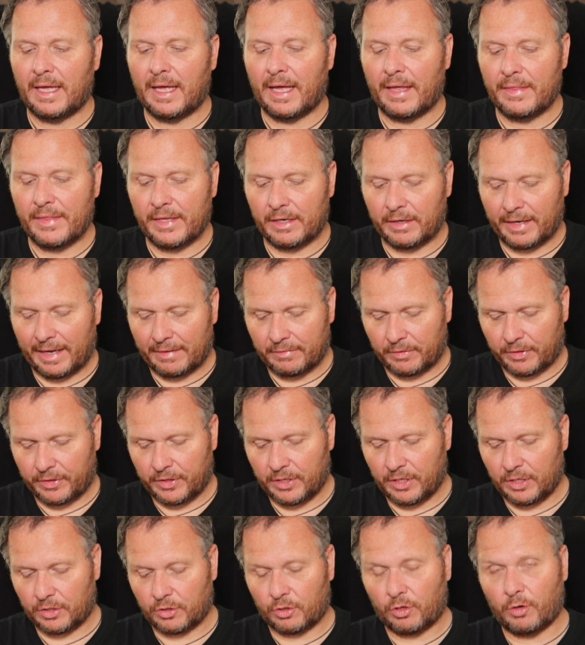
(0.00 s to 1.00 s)
and then I have a
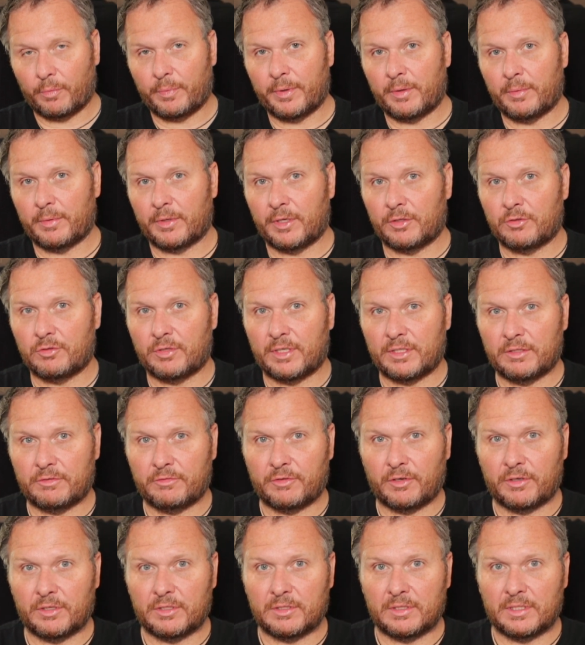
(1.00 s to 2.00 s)
third copy when I
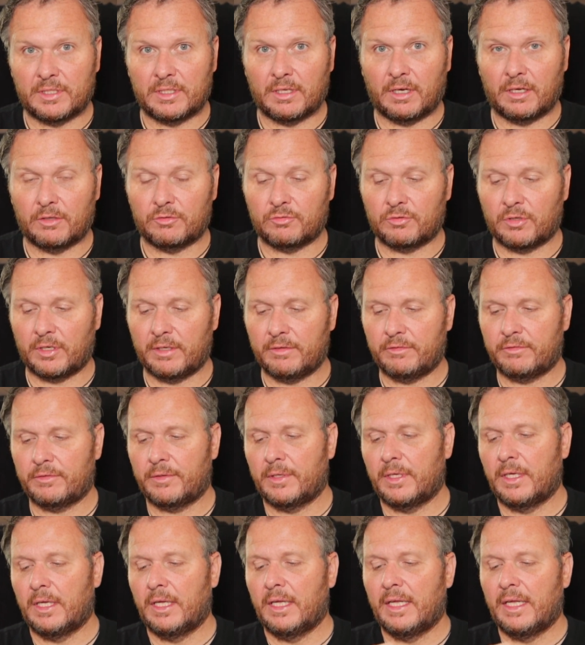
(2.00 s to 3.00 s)
transfer it to this hard drive.